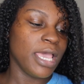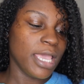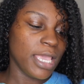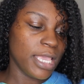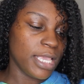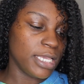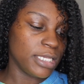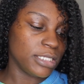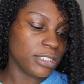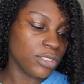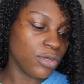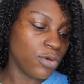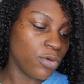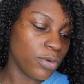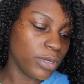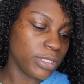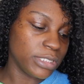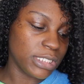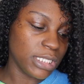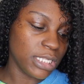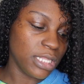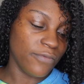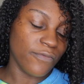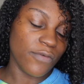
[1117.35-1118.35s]
is
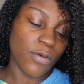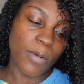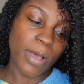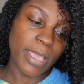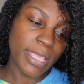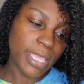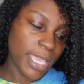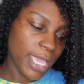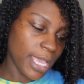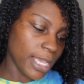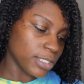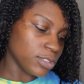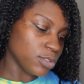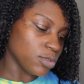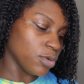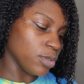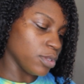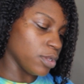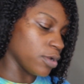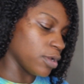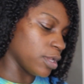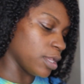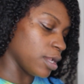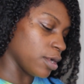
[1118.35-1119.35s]
going to leave a white cast on
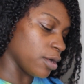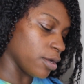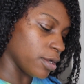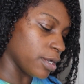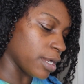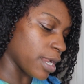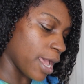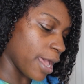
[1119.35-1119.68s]
your hair or